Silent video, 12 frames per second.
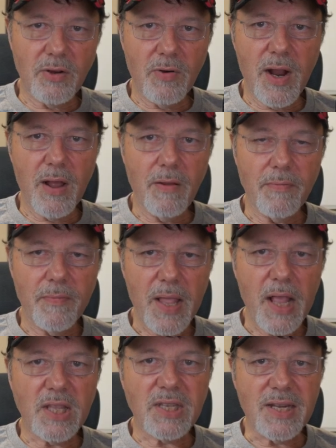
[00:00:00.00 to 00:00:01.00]
around.
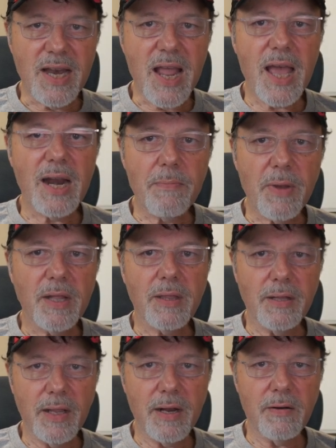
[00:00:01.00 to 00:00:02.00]
It's not about
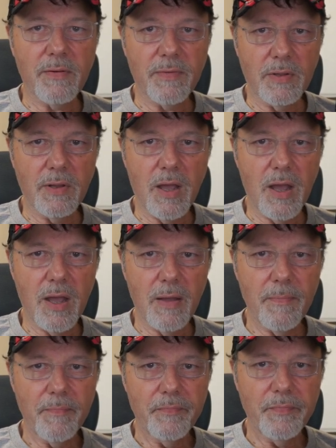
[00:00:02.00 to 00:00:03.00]
the letter of the
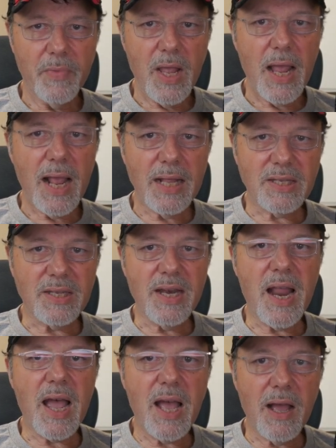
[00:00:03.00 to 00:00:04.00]
law. It's
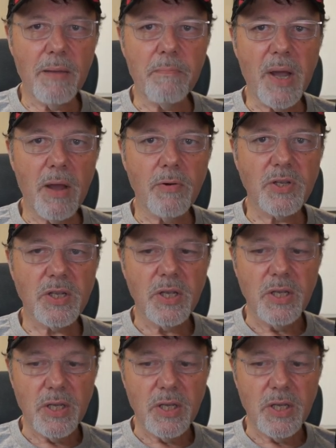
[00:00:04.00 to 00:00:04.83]
not about